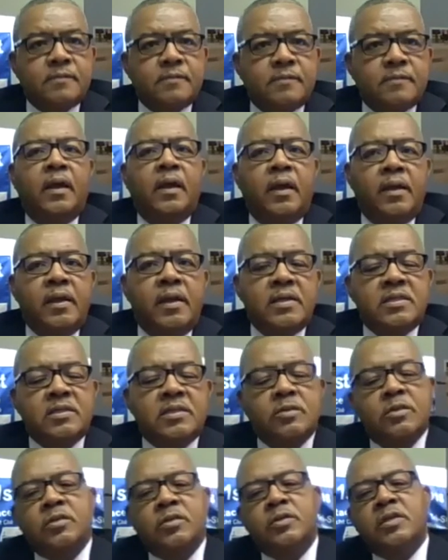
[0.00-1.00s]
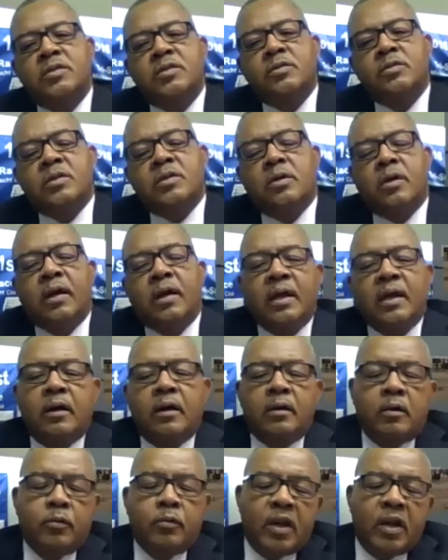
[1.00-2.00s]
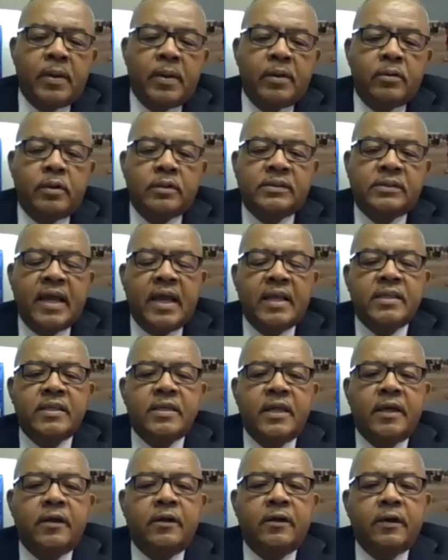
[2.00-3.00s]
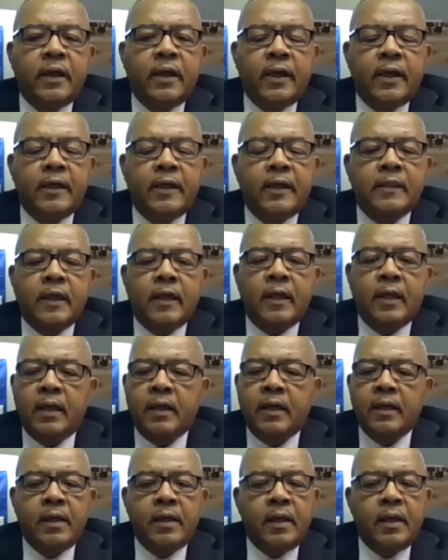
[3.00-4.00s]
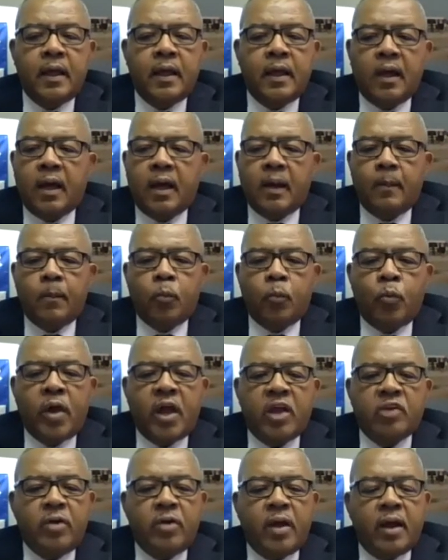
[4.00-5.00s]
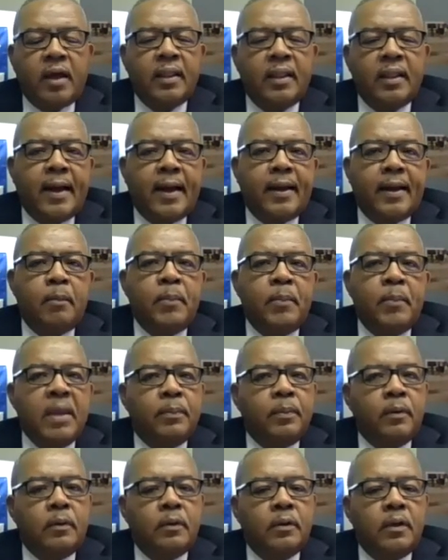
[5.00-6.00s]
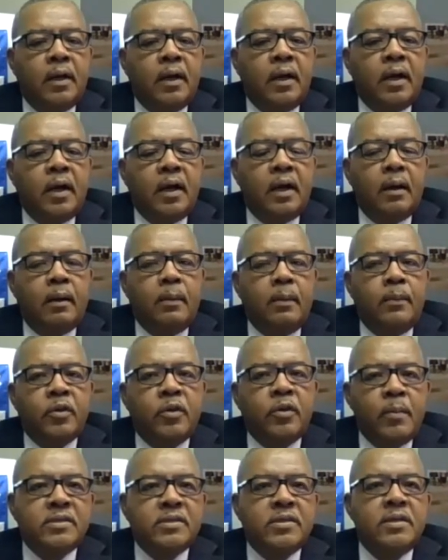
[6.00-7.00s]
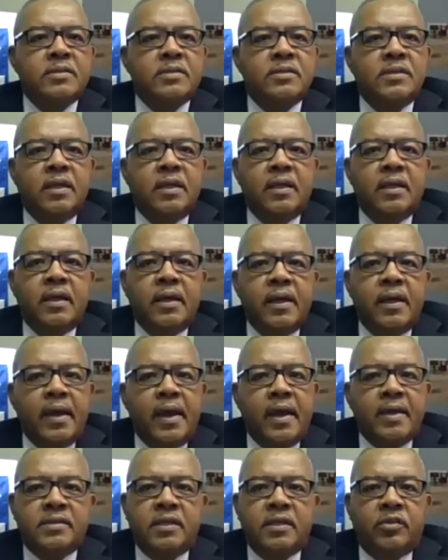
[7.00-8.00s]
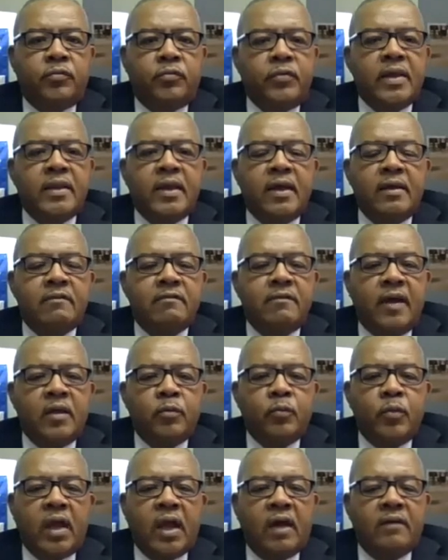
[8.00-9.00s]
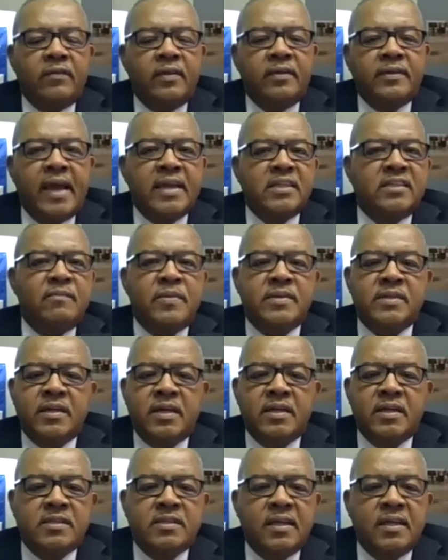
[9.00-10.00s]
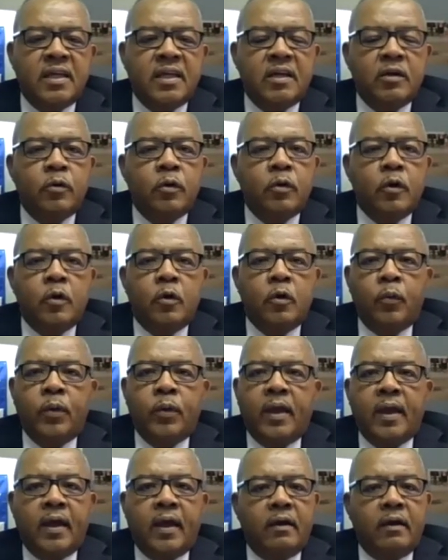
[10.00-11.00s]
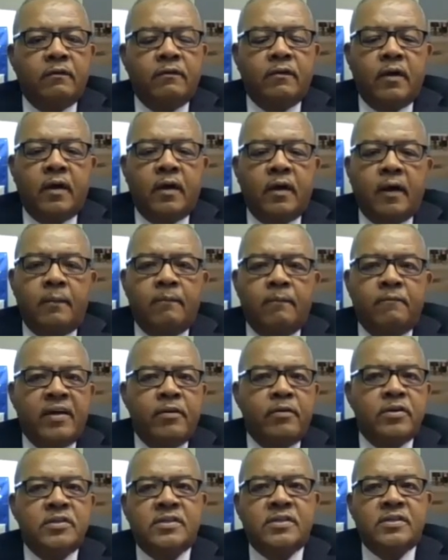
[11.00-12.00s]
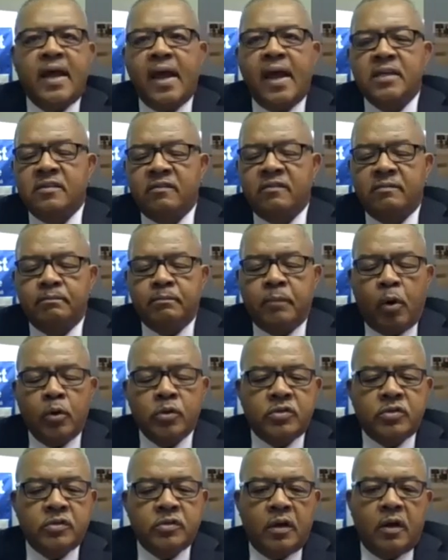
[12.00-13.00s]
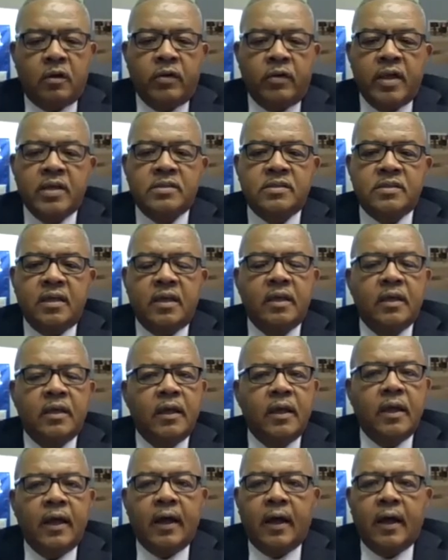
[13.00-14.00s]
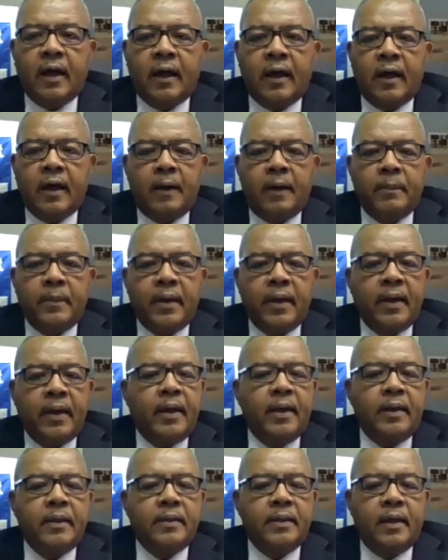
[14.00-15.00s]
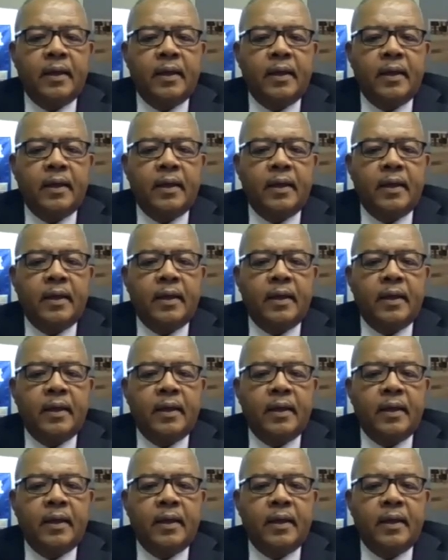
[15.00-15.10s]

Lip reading: And this is our what have been our 10th year, and we attract a lot of people to Michigan City. It's a 3-day event. We have the Taste of Michigan City. We have various sizes of boats racing, and